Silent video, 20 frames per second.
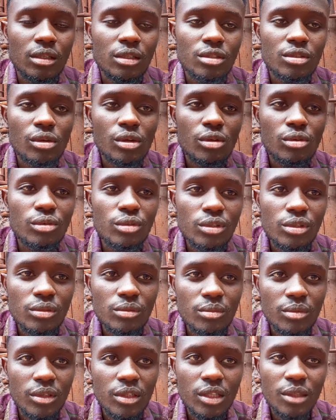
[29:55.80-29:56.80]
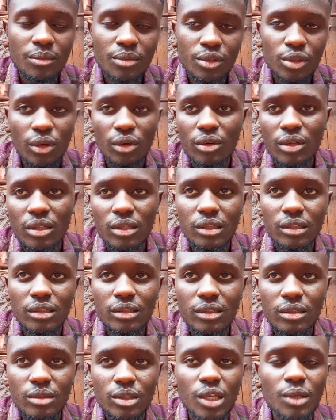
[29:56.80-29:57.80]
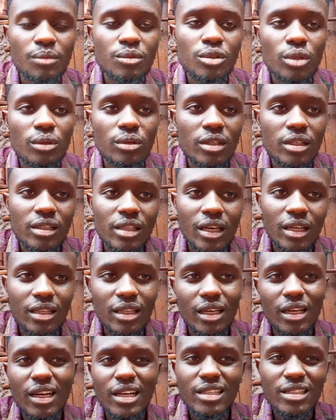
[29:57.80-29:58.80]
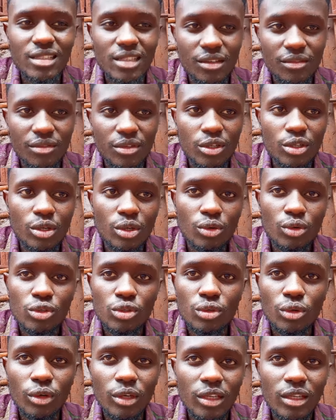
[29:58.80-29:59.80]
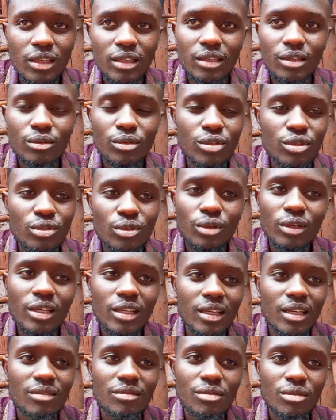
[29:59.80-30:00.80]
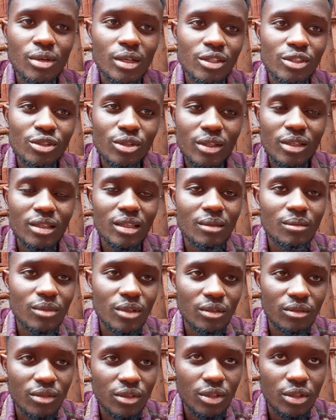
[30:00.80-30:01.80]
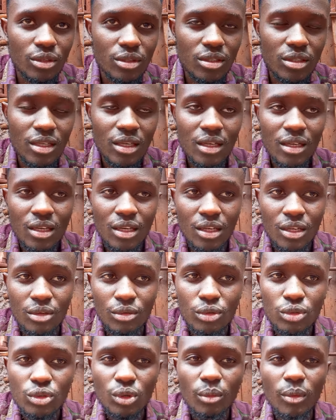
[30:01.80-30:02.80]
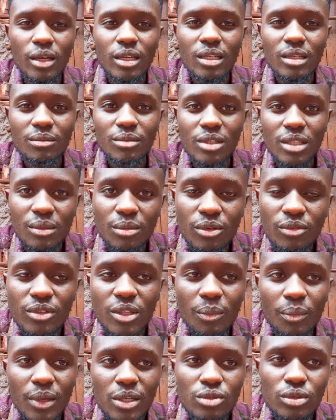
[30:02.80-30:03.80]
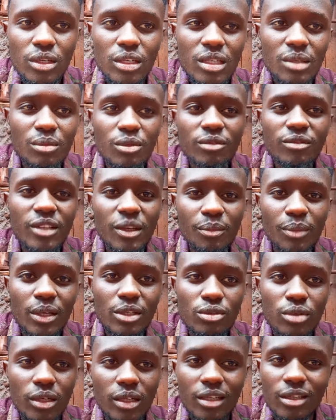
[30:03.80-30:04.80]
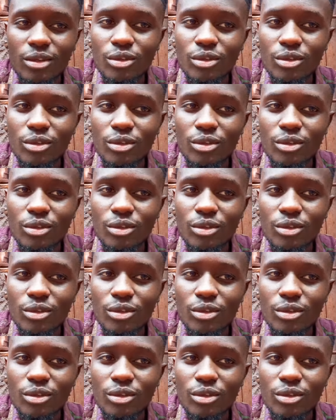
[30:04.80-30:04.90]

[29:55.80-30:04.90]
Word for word: so he could keep showing keep showing the other guys the video he was calling he was calling everyone showing them the videos he was commanding me remove the password remove the password i